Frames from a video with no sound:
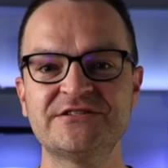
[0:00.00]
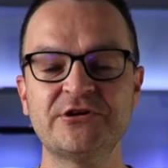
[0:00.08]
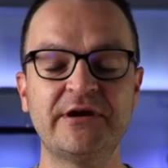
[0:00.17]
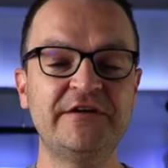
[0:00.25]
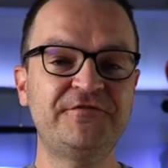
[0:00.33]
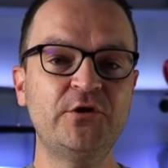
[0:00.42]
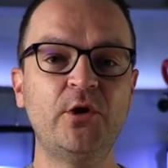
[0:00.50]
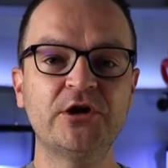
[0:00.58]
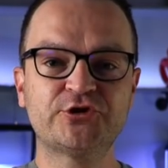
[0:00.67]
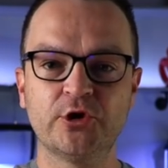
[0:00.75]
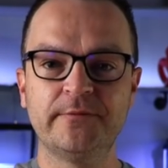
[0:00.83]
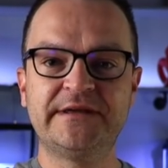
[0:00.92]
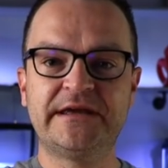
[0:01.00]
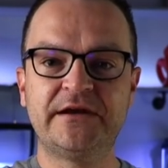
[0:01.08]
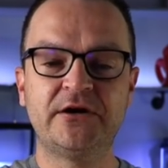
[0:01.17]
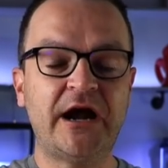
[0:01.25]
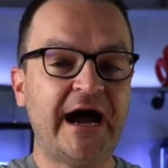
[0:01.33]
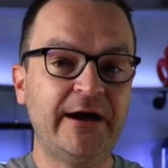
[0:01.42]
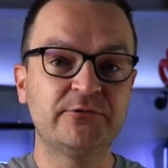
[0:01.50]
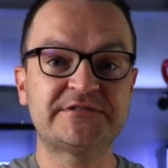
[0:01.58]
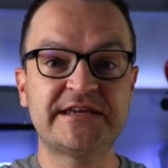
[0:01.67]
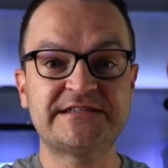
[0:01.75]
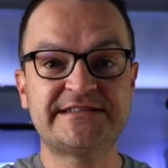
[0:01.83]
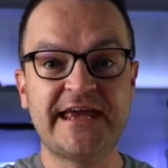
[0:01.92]
So if you're a total beginner, I would
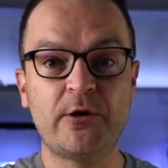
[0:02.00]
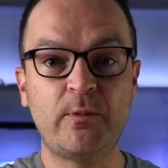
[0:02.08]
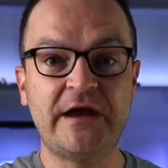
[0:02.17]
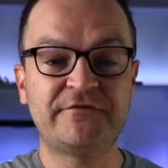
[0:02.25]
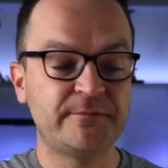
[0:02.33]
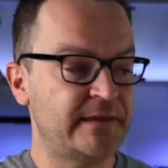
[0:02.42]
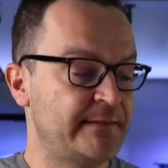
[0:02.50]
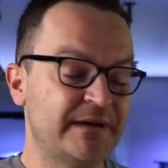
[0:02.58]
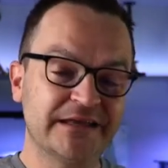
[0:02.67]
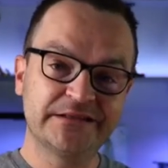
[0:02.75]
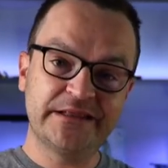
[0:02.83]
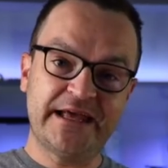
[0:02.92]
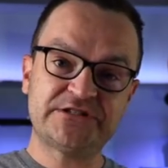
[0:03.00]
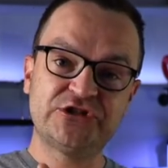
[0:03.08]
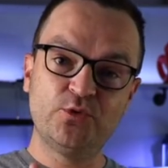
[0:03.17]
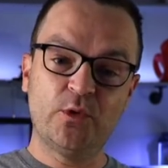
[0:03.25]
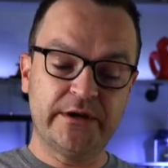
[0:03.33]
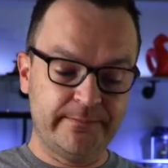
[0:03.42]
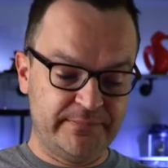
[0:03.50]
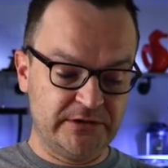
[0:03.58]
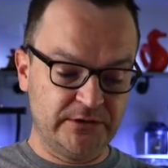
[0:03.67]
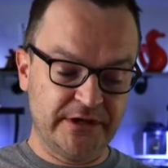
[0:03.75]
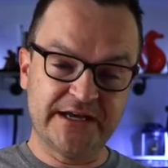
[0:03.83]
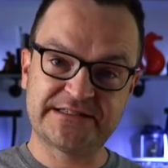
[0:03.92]
say stay away from them unless you want to
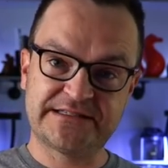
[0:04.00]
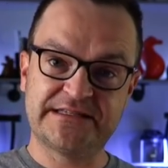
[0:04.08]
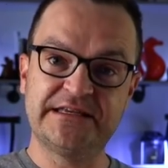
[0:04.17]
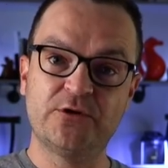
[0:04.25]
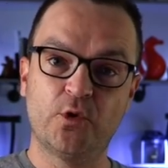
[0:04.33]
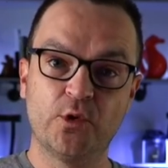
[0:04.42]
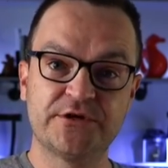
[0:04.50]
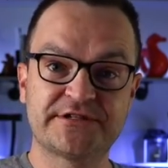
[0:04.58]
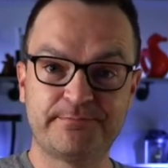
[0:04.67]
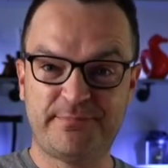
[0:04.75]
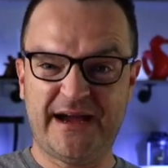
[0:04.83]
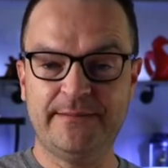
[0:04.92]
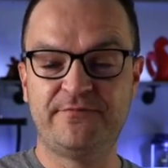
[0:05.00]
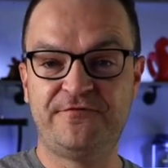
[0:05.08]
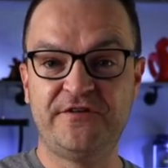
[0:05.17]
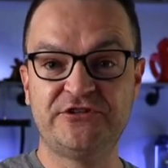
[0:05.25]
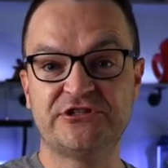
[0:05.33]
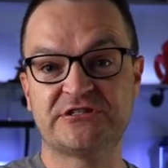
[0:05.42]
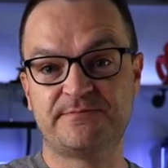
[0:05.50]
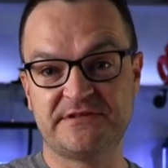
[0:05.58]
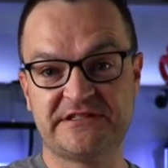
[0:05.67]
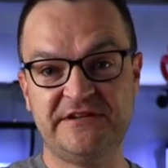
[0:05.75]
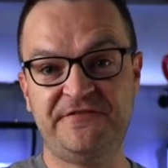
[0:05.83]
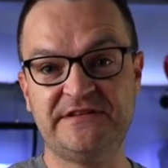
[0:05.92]
build a seahorse pipefish
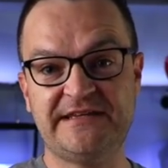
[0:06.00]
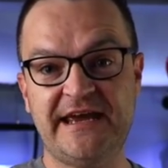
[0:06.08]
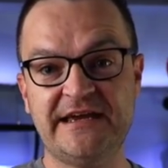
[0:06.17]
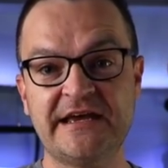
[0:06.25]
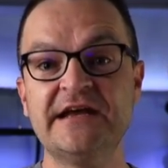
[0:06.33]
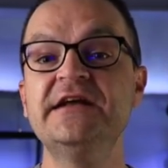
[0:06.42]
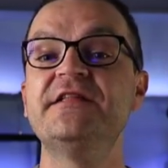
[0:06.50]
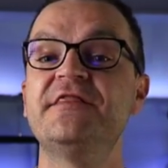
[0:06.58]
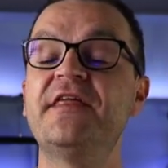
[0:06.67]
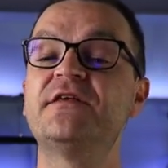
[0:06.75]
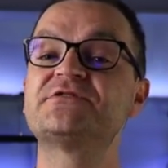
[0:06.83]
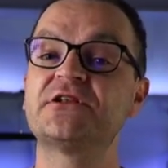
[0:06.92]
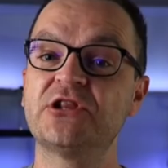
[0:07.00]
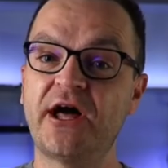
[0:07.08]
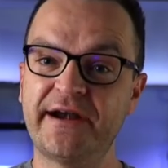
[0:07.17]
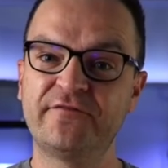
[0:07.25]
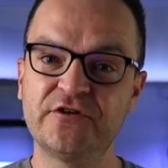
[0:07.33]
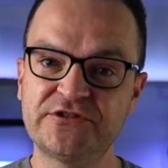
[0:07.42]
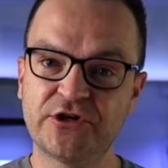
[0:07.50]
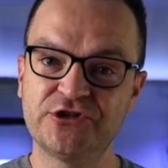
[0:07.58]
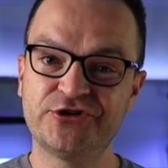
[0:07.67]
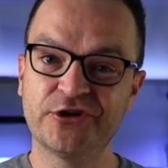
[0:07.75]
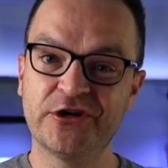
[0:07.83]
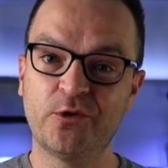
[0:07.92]
specific tank. Then there's a lot of
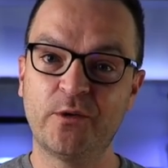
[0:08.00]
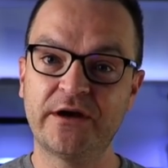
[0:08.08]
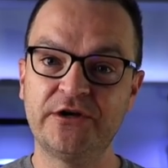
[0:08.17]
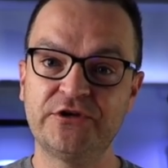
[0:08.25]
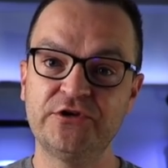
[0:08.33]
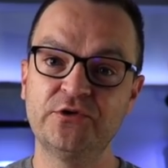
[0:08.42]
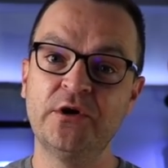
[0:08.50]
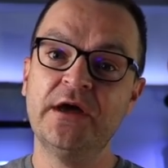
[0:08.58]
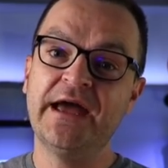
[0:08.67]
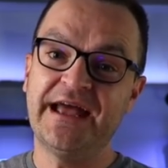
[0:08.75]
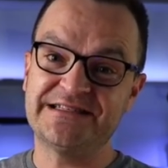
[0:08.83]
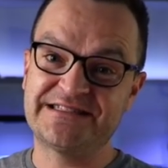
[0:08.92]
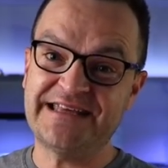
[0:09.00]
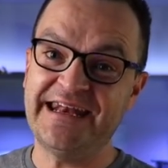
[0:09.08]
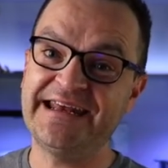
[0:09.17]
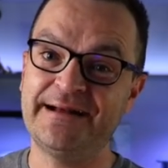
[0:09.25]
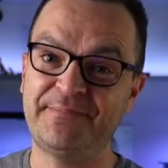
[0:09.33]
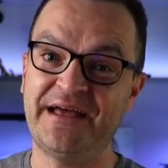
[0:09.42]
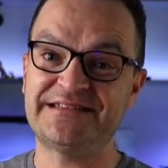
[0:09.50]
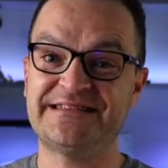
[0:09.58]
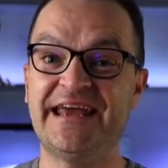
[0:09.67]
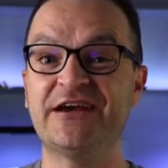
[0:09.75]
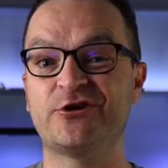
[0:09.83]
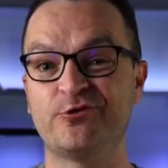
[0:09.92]
research you're going to want to do and setting up that
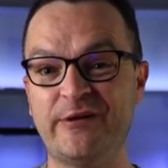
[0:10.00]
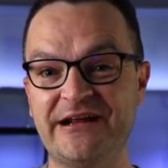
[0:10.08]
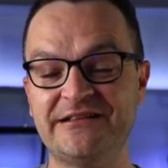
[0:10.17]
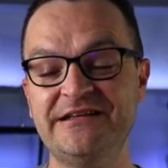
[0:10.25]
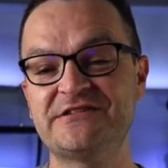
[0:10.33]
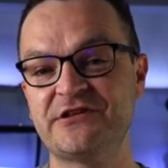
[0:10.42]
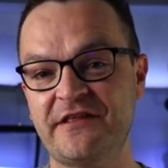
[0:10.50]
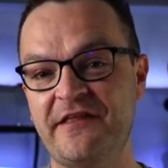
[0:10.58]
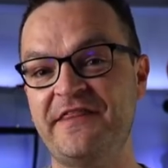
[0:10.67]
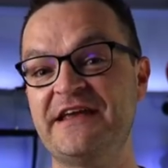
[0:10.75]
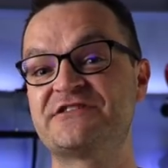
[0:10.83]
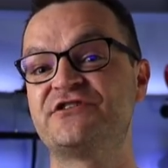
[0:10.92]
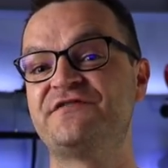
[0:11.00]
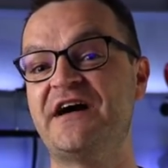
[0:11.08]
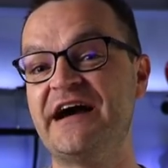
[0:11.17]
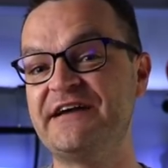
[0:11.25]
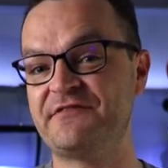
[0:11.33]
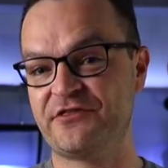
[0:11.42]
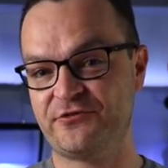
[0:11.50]
tank correctly so that they survive and